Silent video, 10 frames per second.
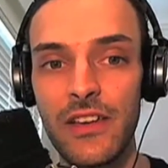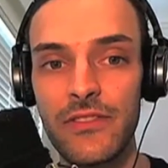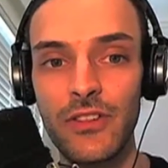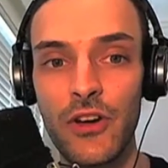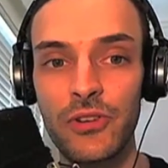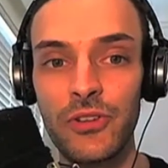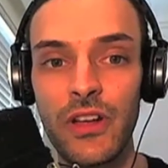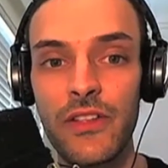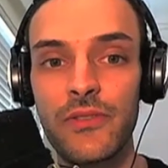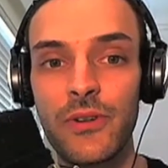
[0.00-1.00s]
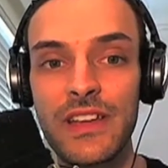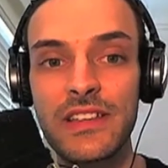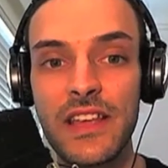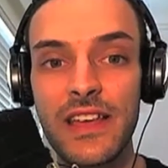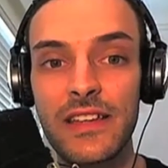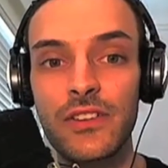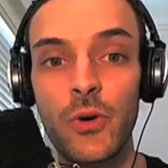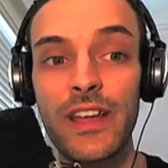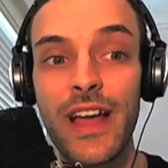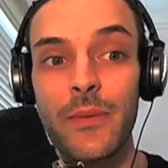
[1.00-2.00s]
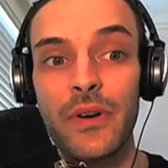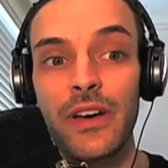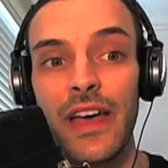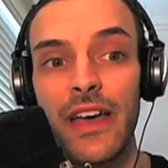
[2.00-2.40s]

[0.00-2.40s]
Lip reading: The local authorities in Koriyama